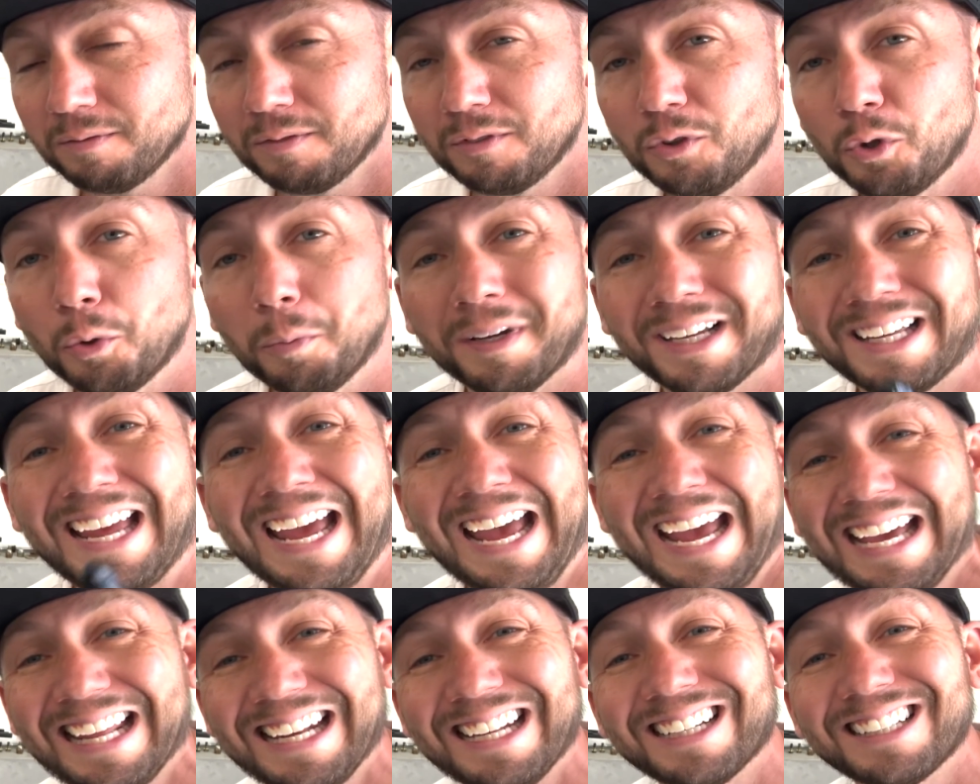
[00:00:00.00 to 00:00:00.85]
Your
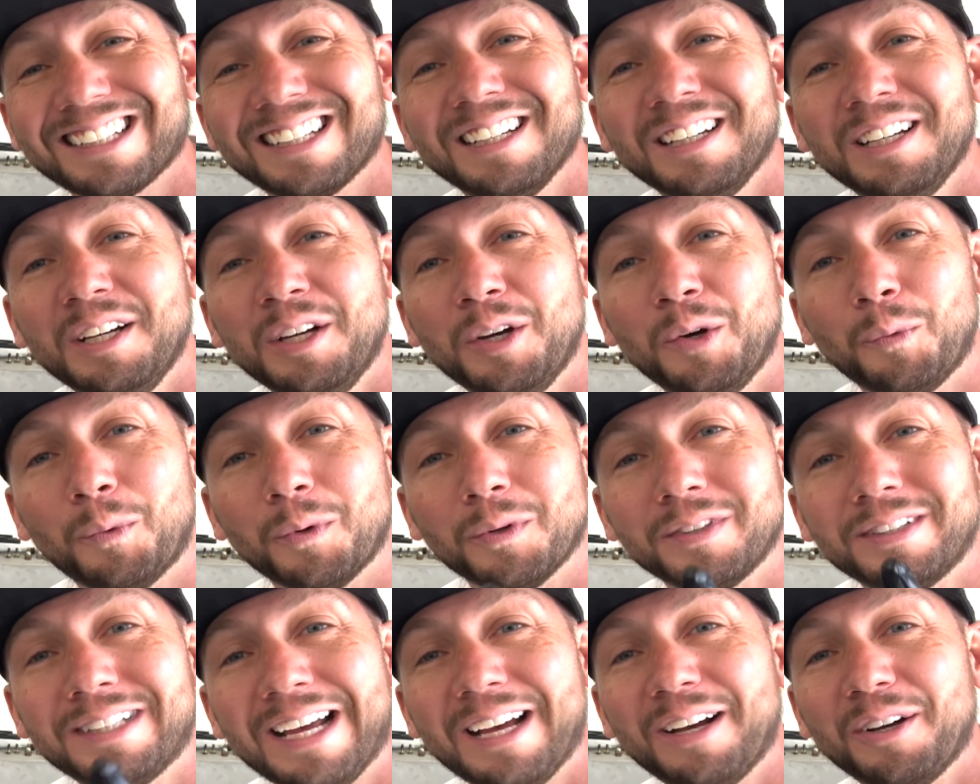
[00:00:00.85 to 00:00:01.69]
mechanic will
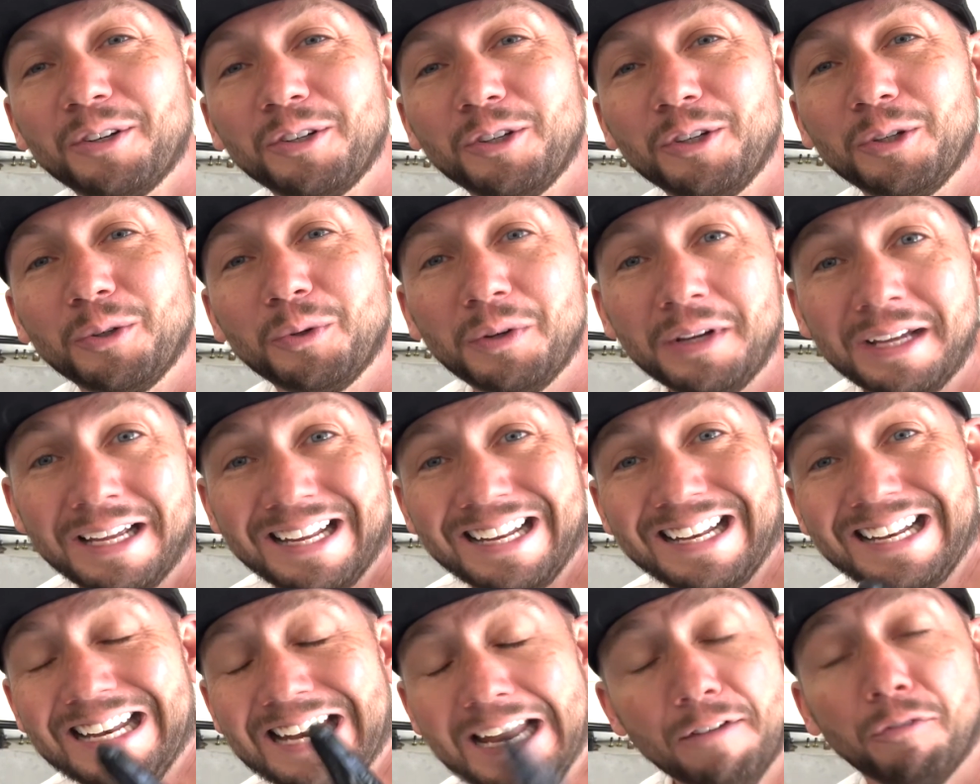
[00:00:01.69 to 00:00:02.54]
tell you
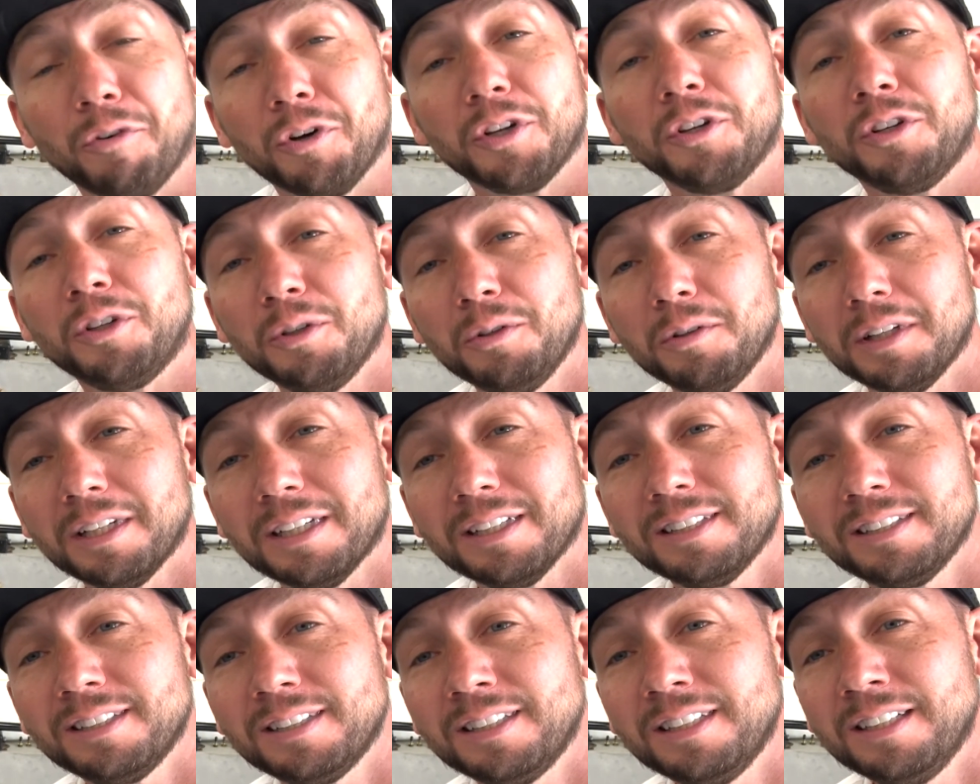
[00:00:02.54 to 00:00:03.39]
never to do
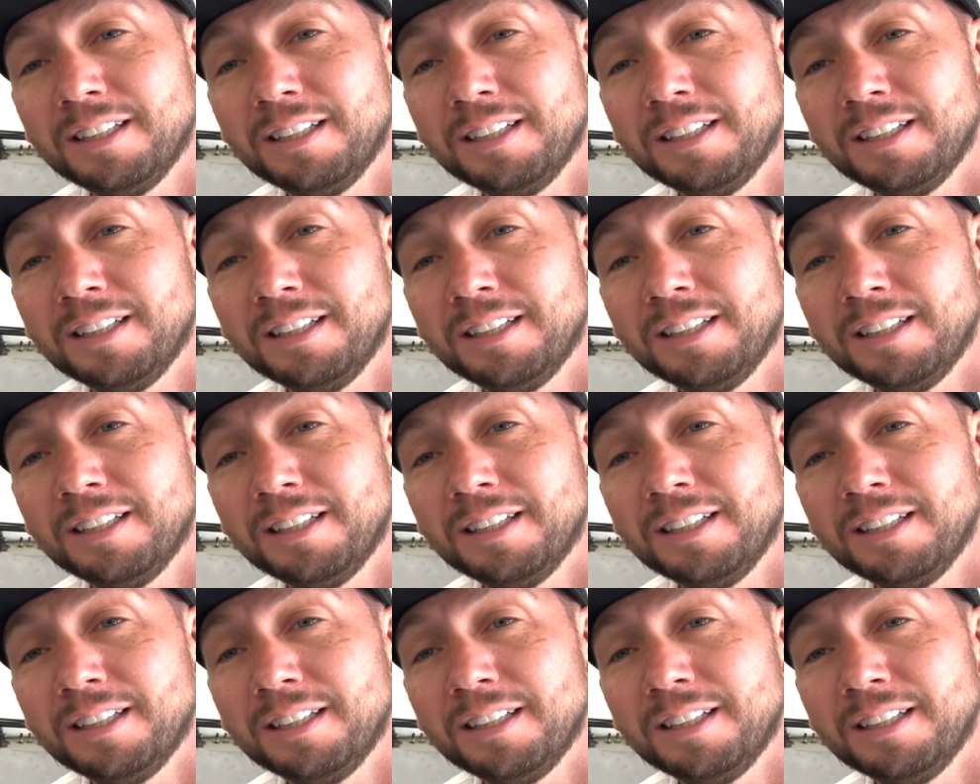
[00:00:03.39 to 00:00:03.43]
this.